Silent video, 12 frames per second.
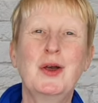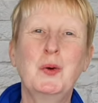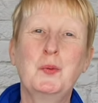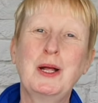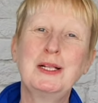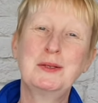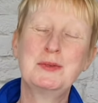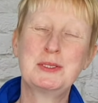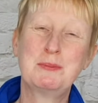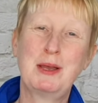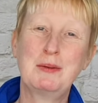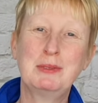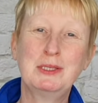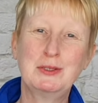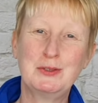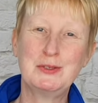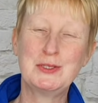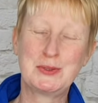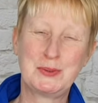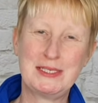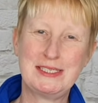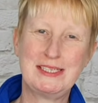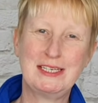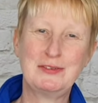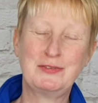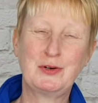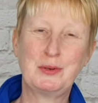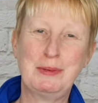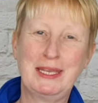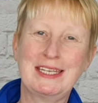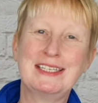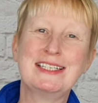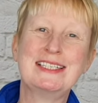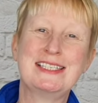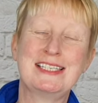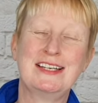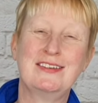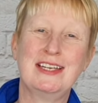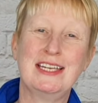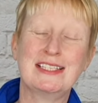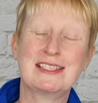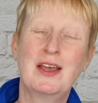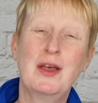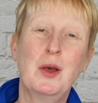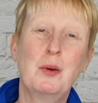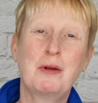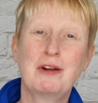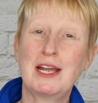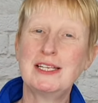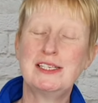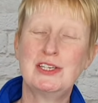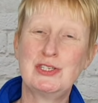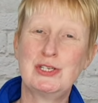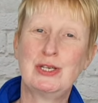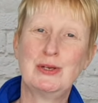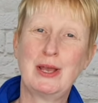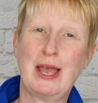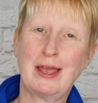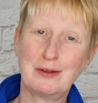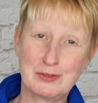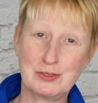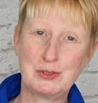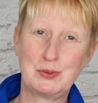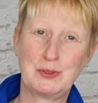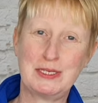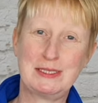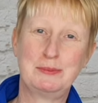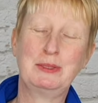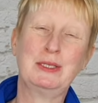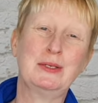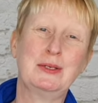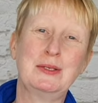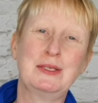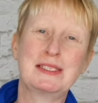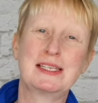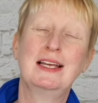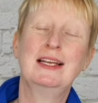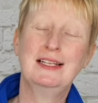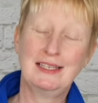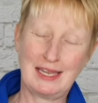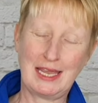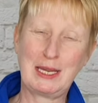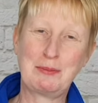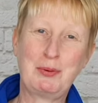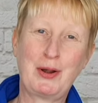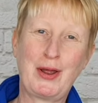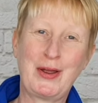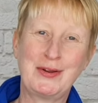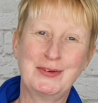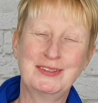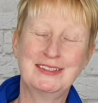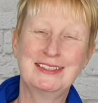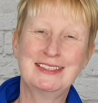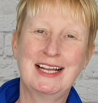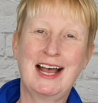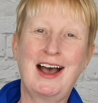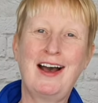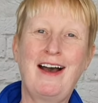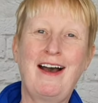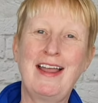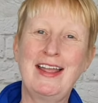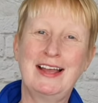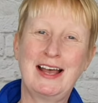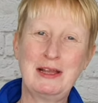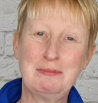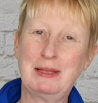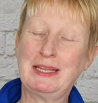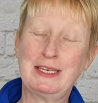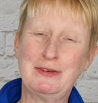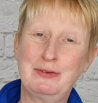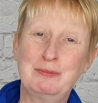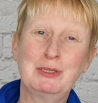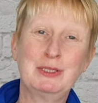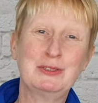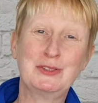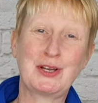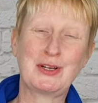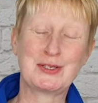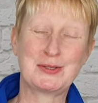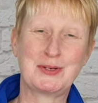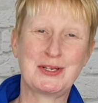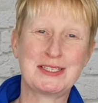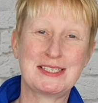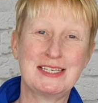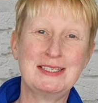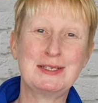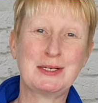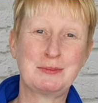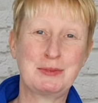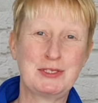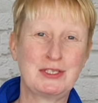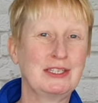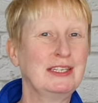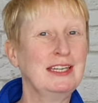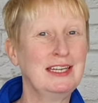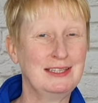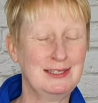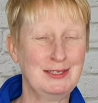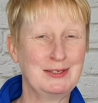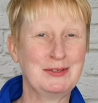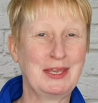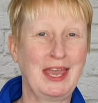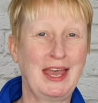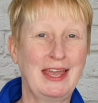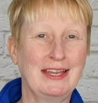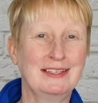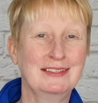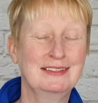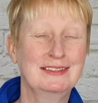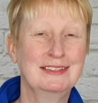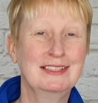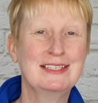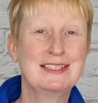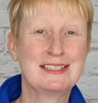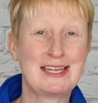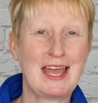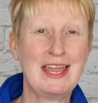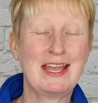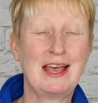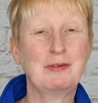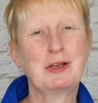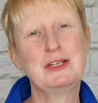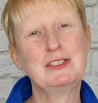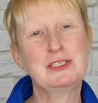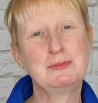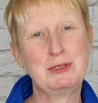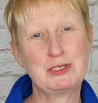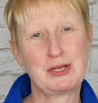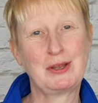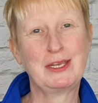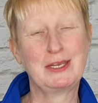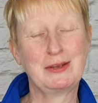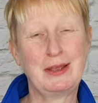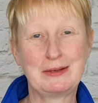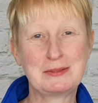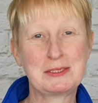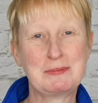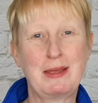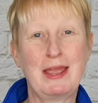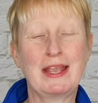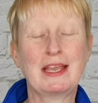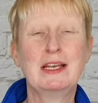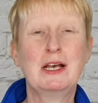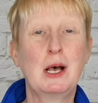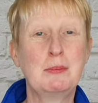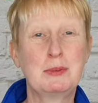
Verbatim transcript: Welcome to my Balloon Twisting for Beginners series, where I teach you how to twist balloons like a pro. Hi, I'm Melody from Balloon Artworks in Derbyshire in the UK. Today I'm going to be showing you how to make a